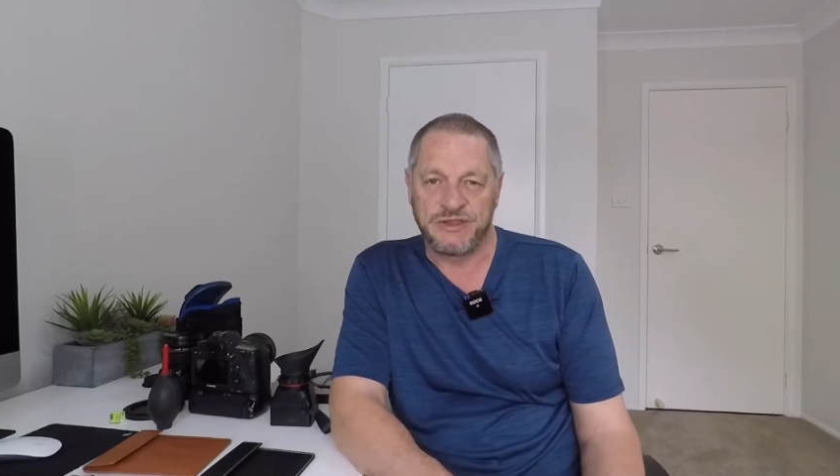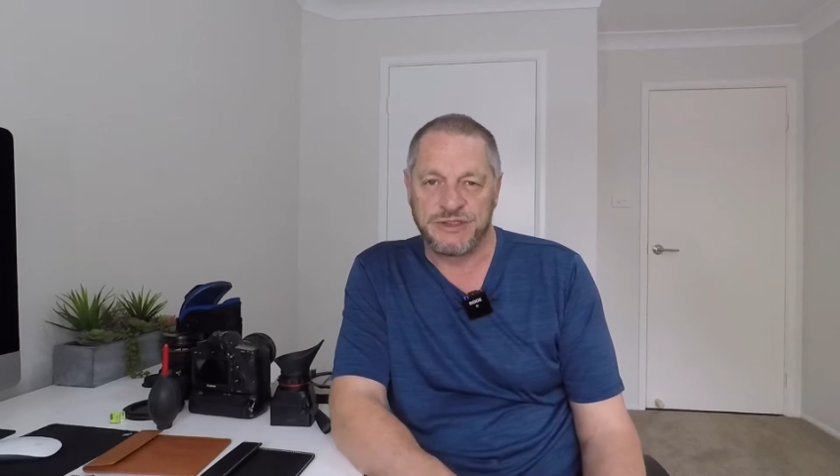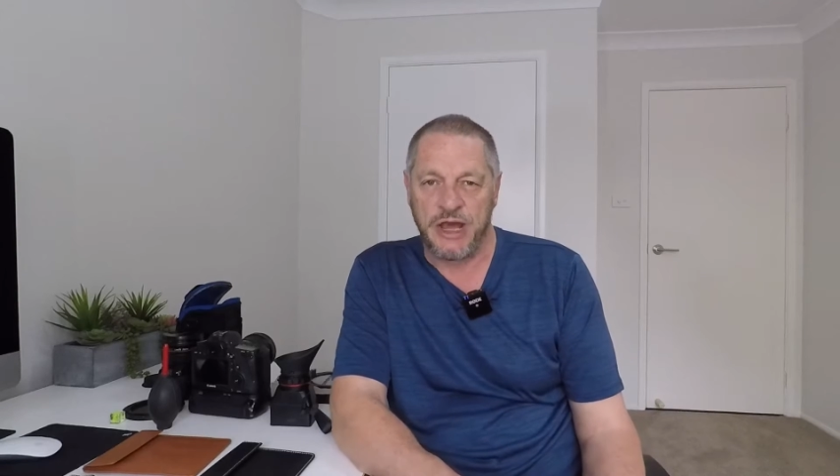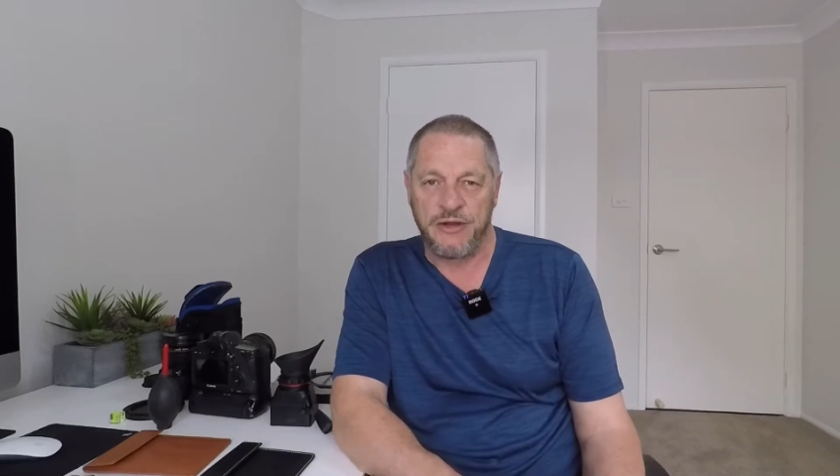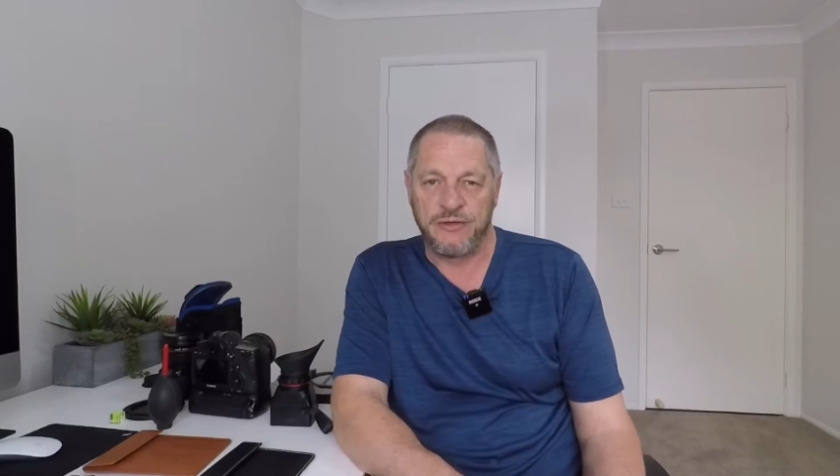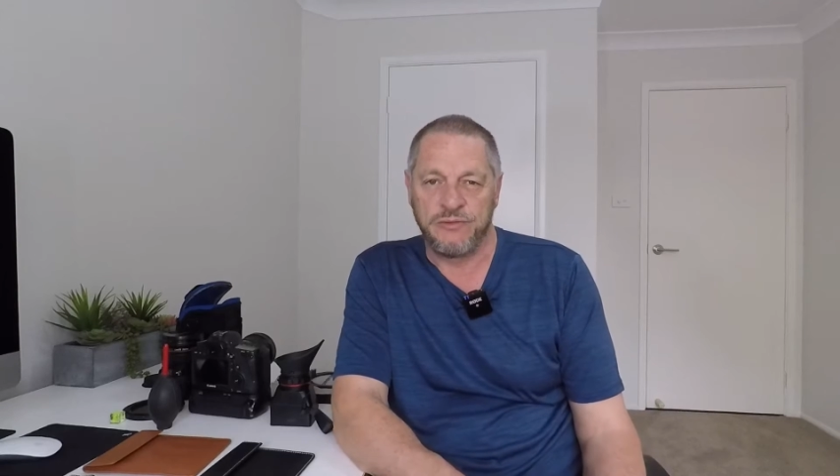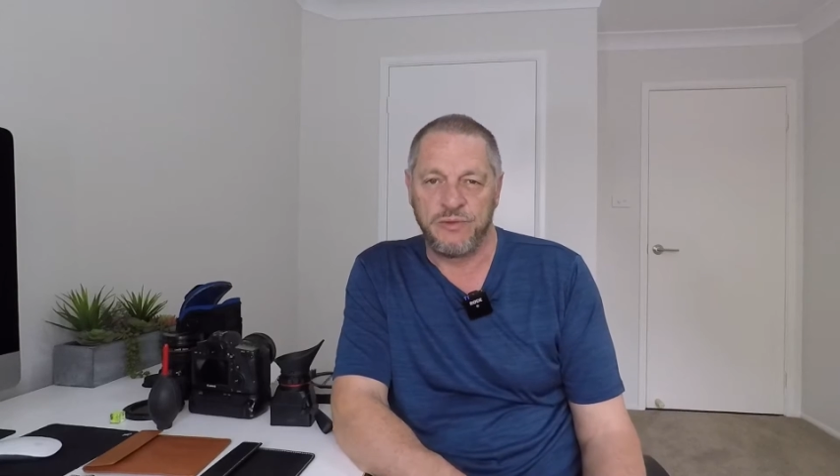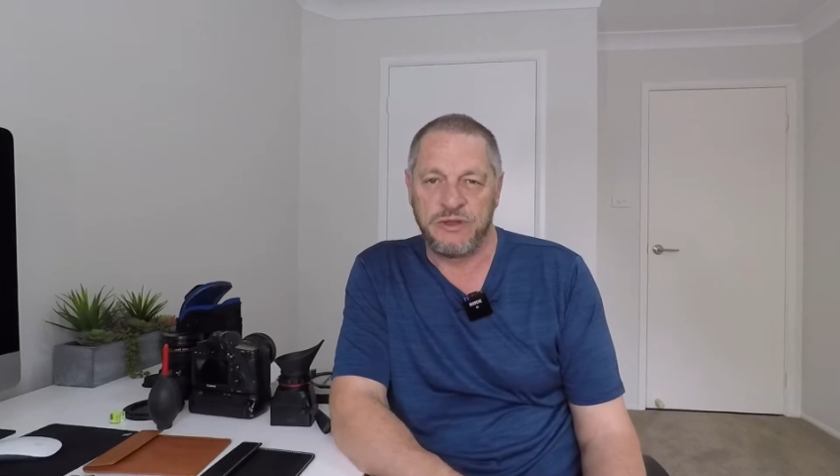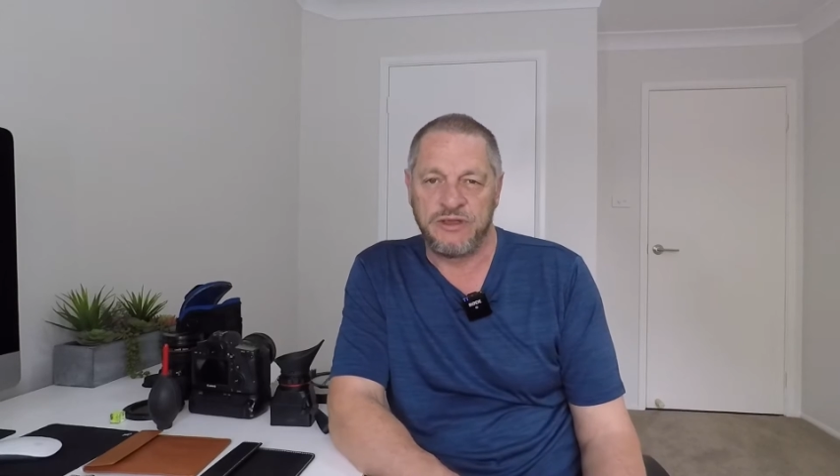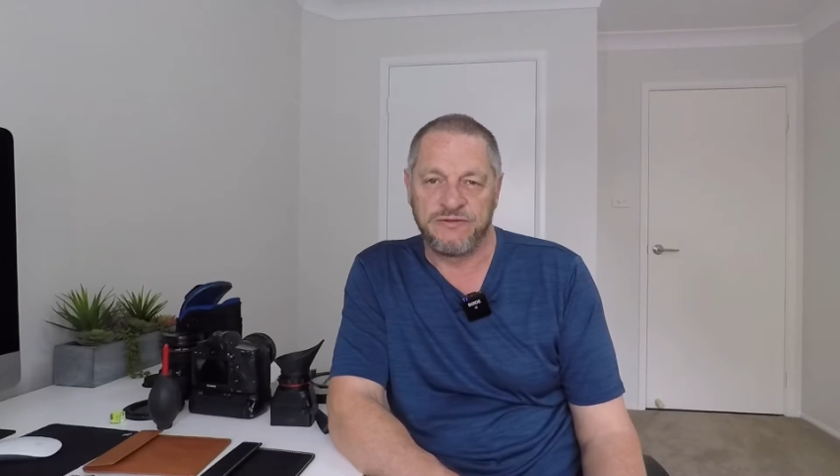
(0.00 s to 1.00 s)
zone
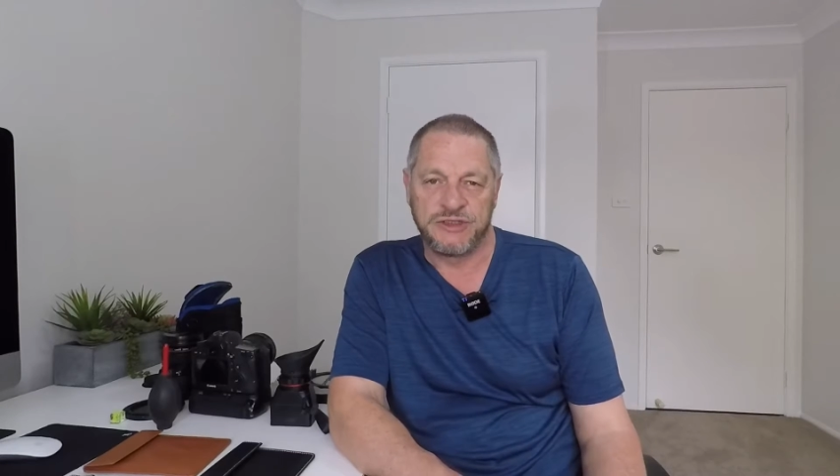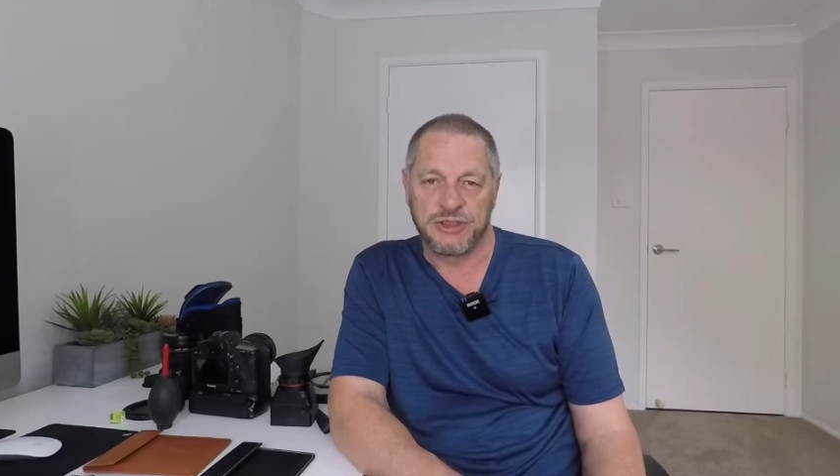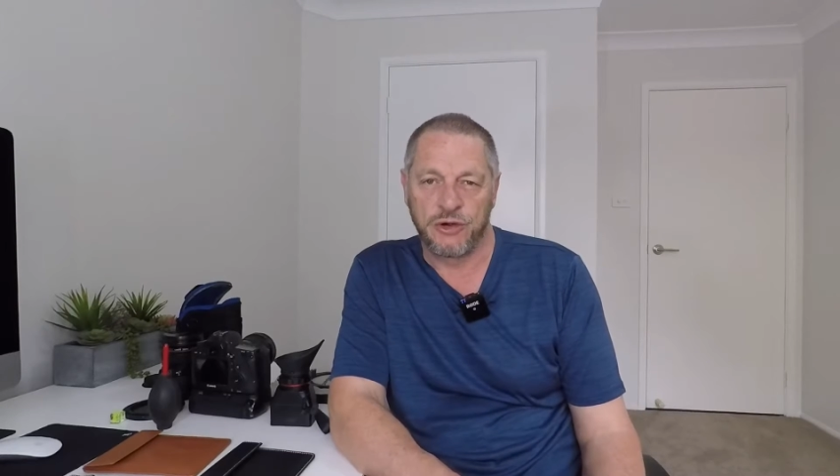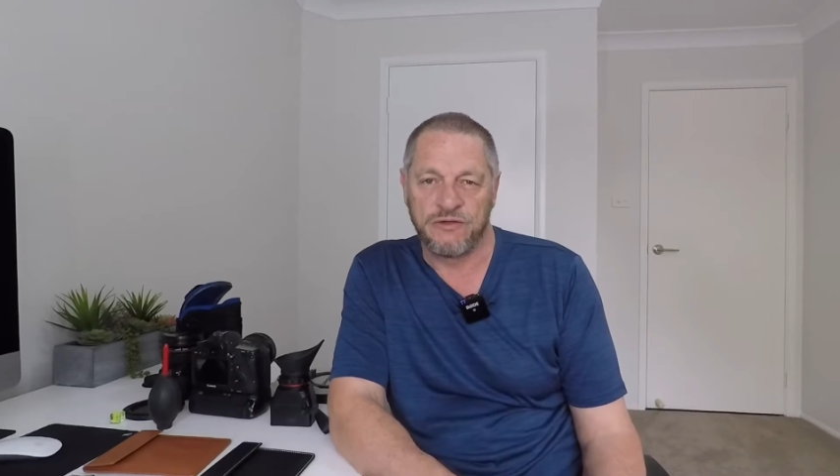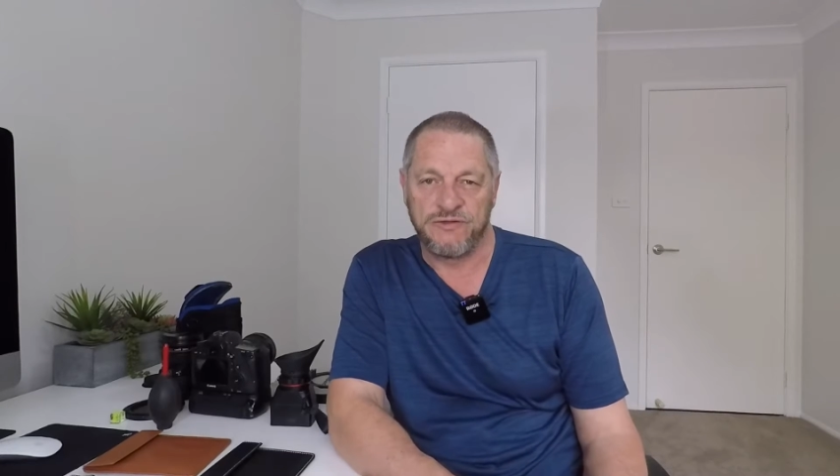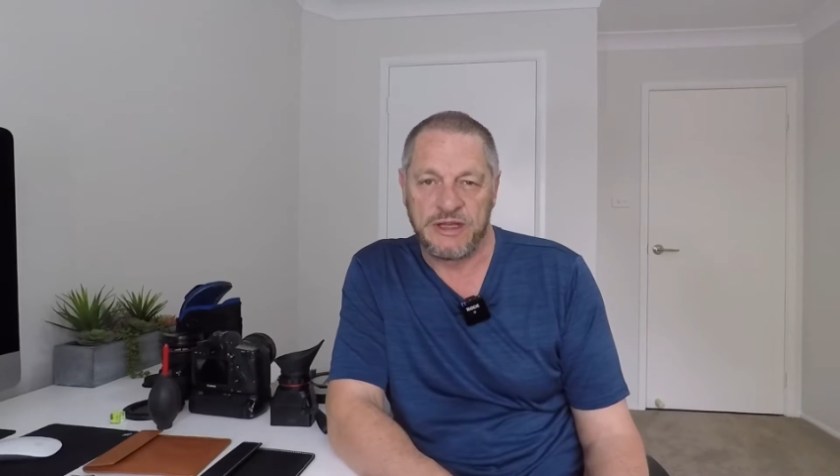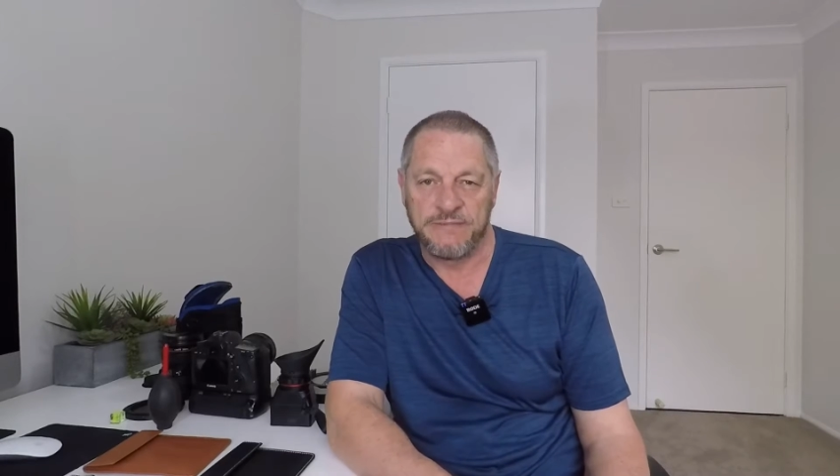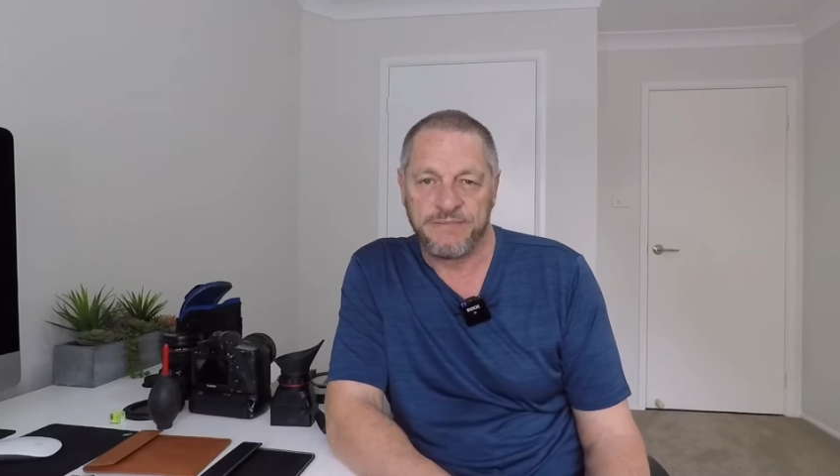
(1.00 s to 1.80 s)
with your photography.